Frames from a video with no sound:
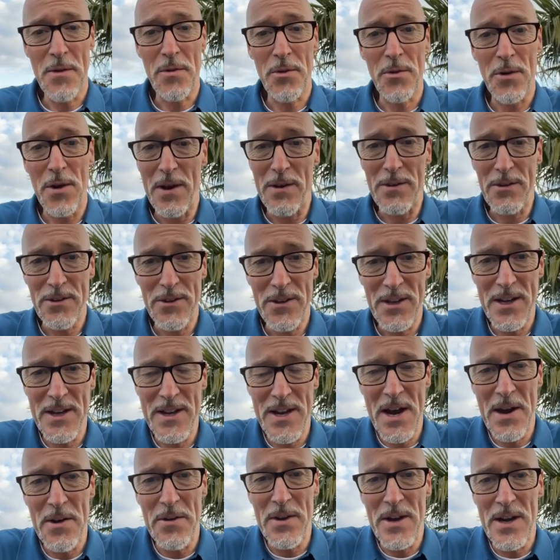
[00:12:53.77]
I thought I'll
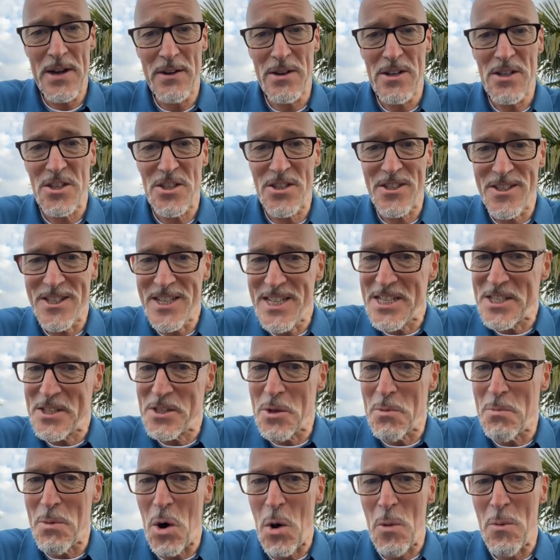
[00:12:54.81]
sit down there and
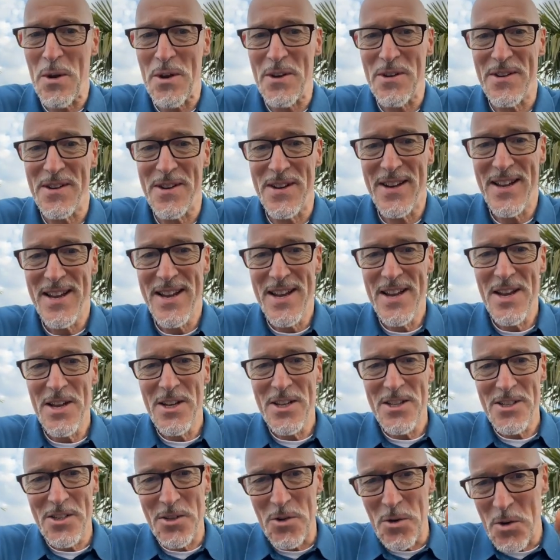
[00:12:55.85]
seize the moment.
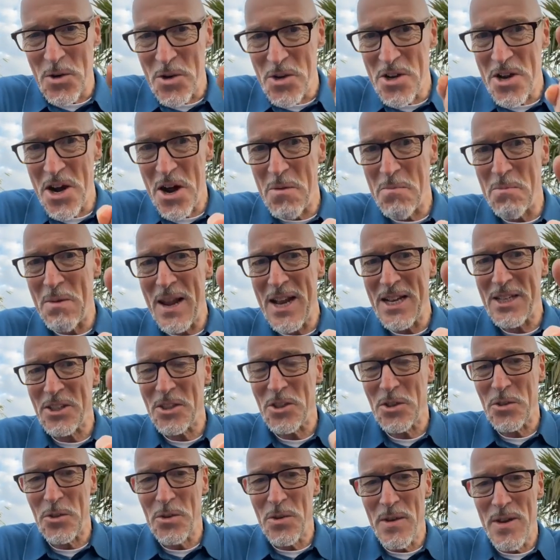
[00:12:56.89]
So God
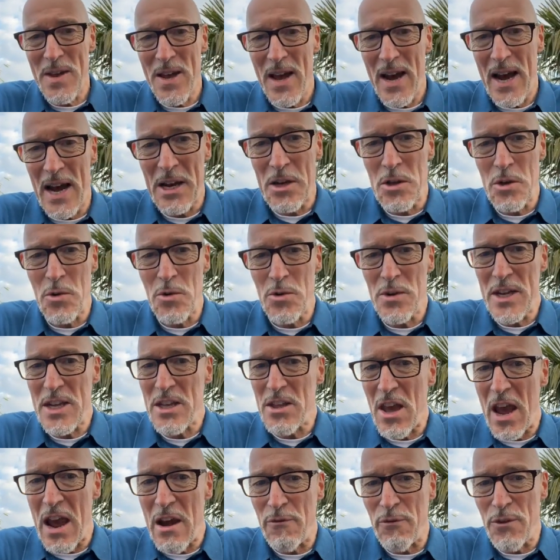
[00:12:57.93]
bless you. I do
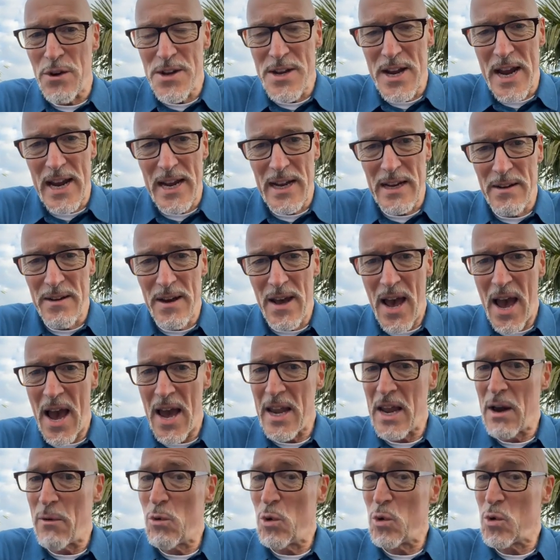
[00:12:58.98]
these every day
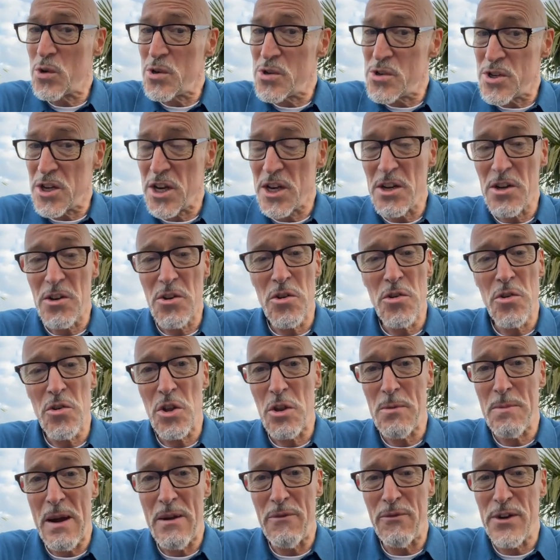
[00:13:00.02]
and I will continue to
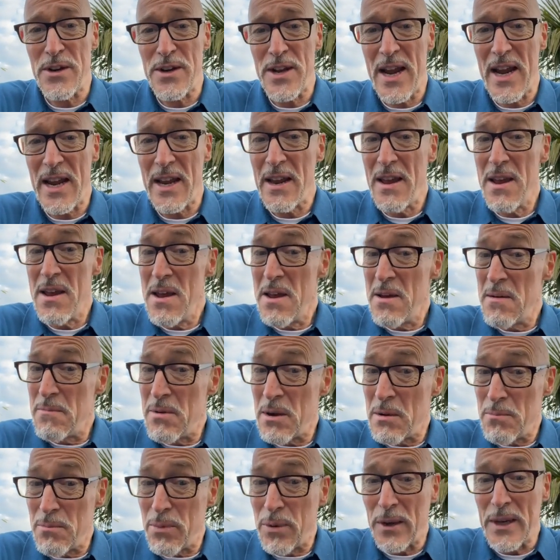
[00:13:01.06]
do them every day.
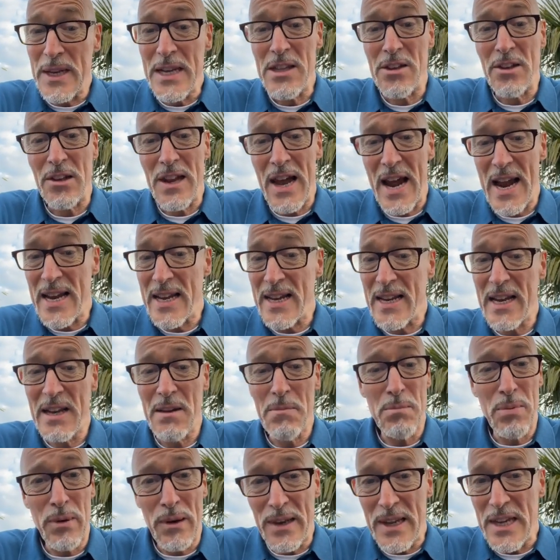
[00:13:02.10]
But please
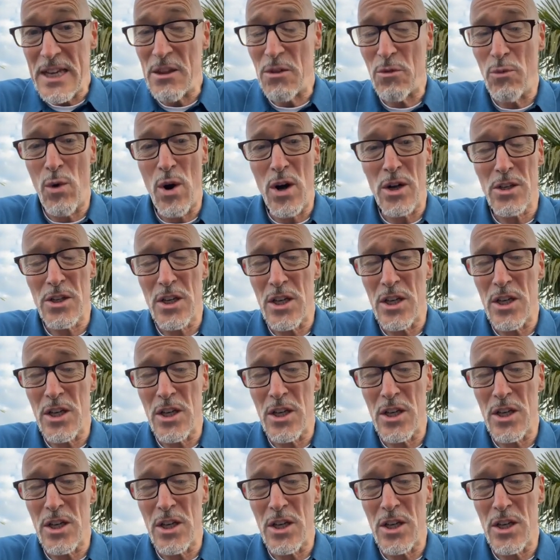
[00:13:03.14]
like it. Please